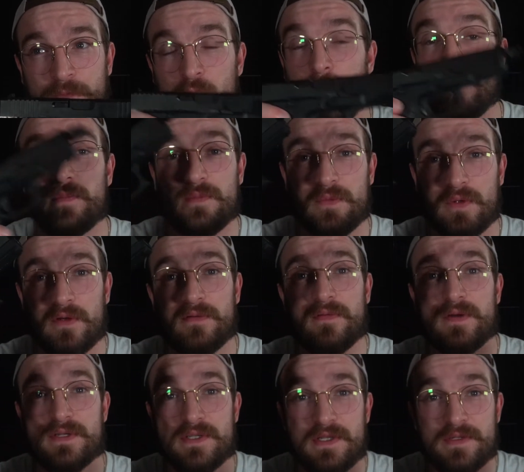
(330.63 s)
well,
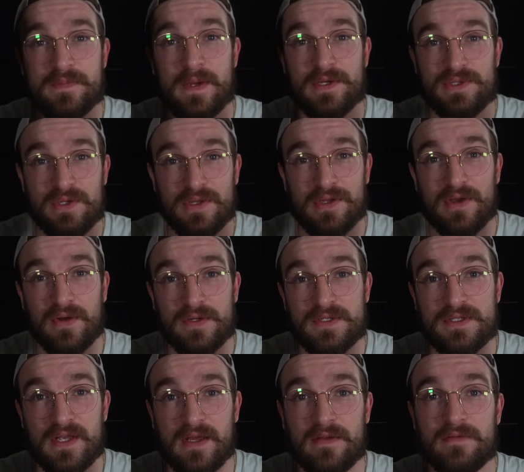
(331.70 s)
first let's make sure the gun is
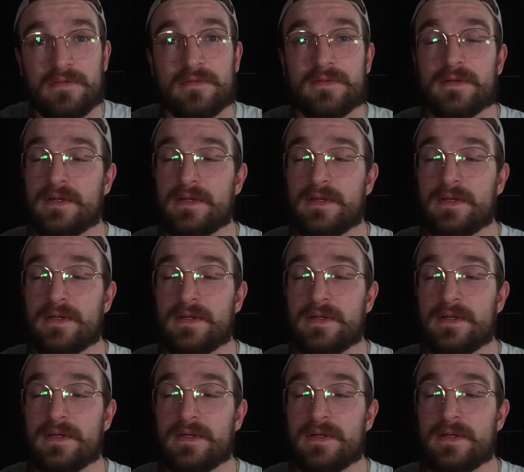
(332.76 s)
safe.